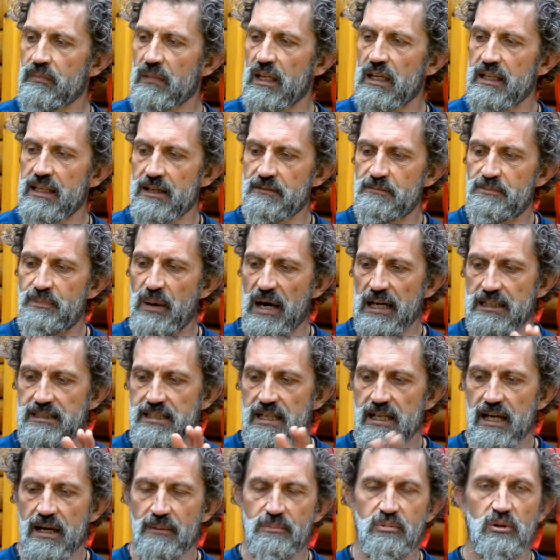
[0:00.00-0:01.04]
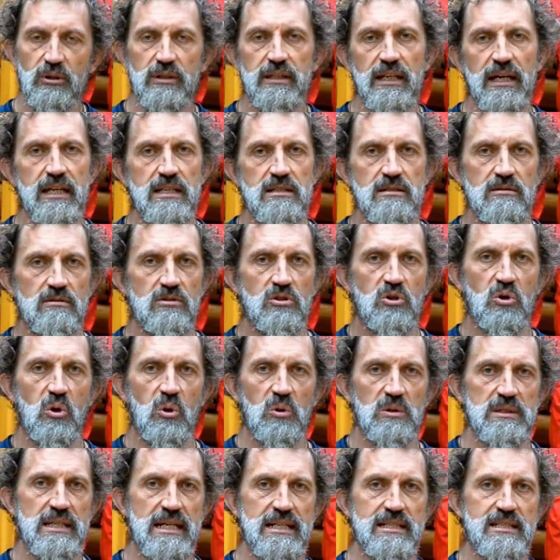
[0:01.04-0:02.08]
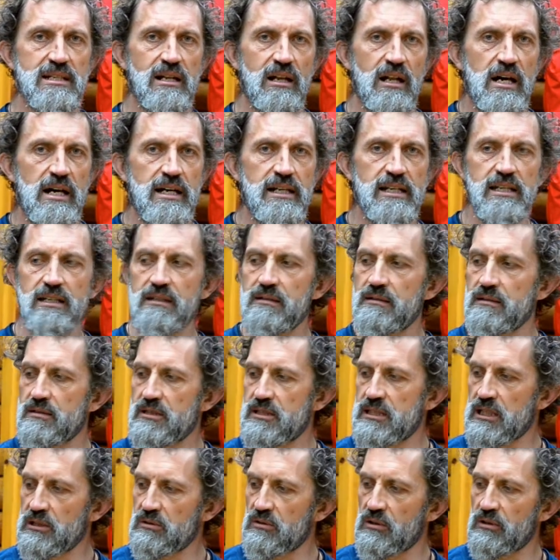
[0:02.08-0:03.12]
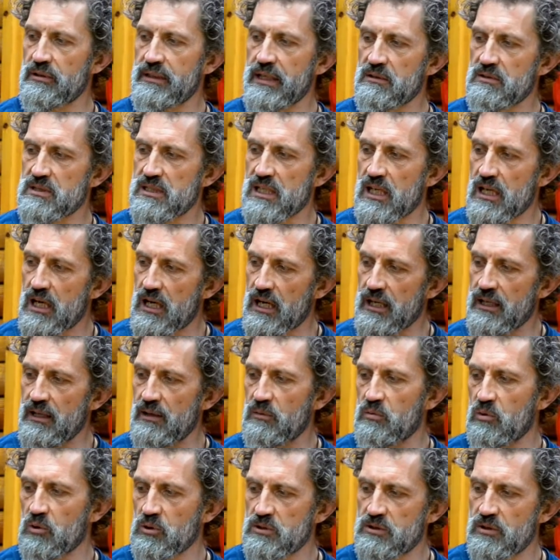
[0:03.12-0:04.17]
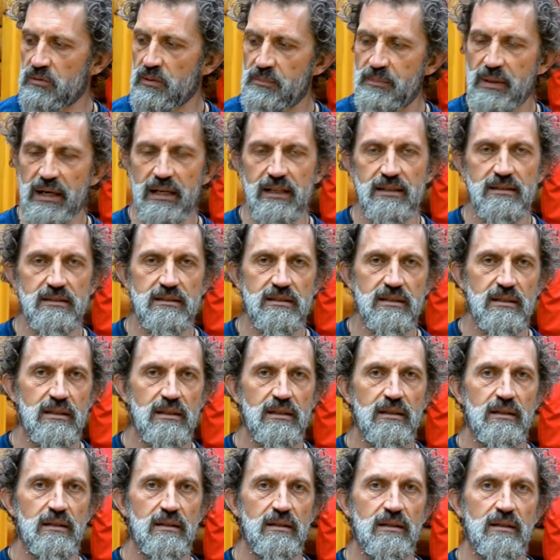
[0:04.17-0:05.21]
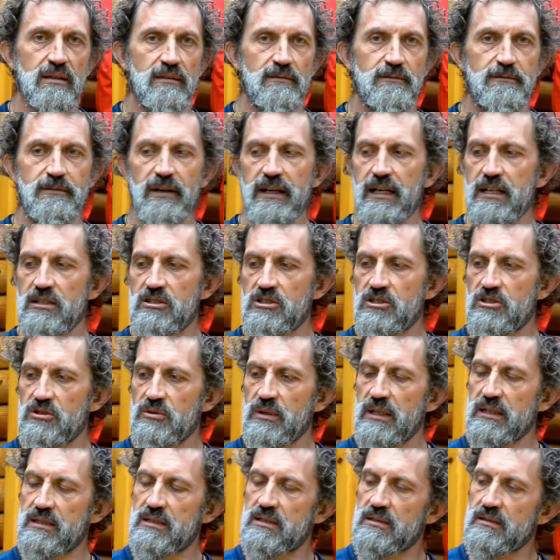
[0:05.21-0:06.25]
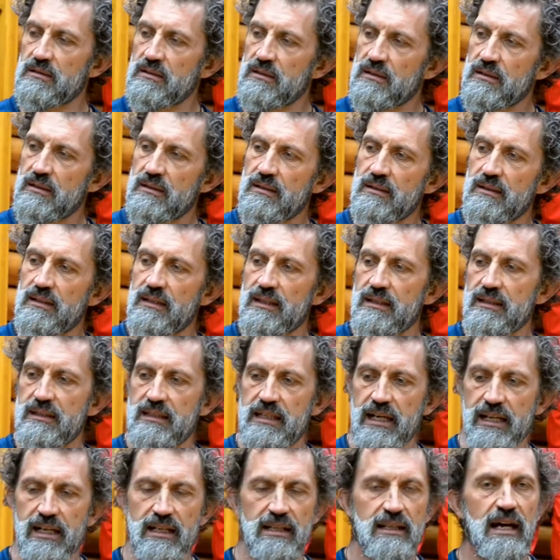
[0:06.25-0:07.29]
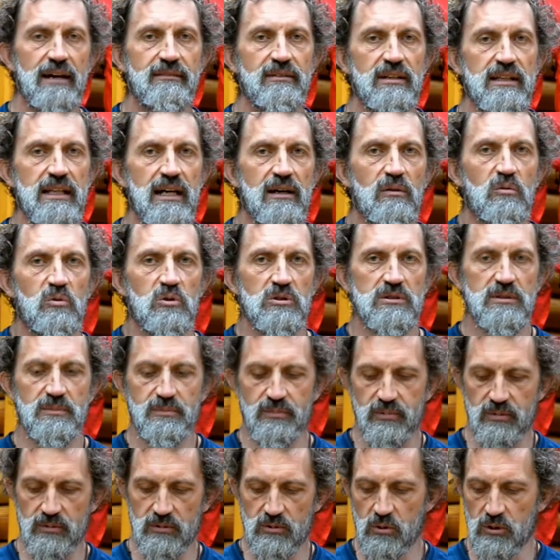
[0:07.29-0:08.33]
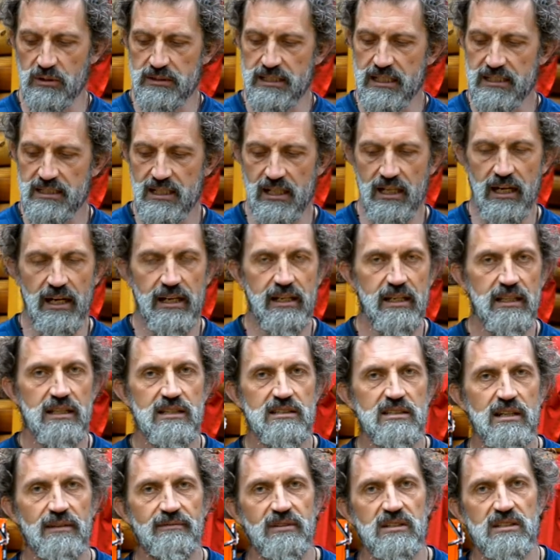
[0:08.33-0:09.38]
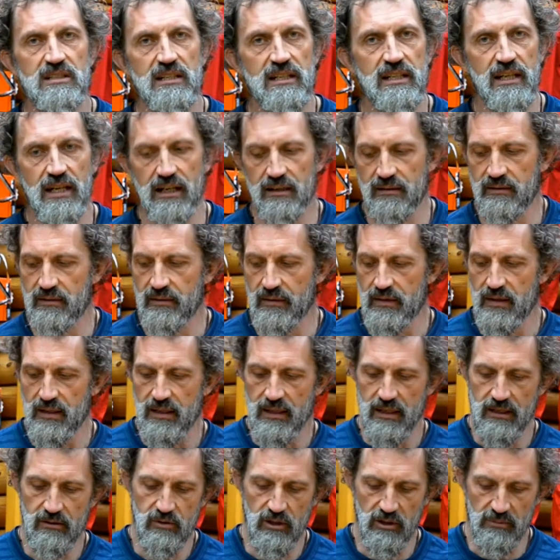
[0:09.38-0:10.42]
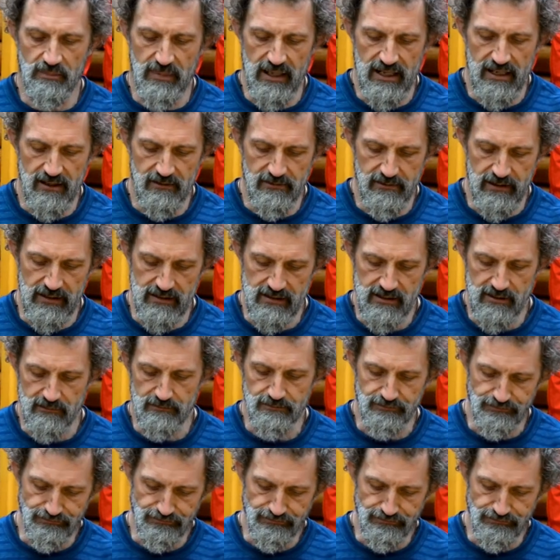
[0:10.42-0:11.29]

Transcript: They've backed it up with a GORE-TEX lining, so although it's highly water repellent finish to it, having that GORE-TEX lining is obviously a real benefit.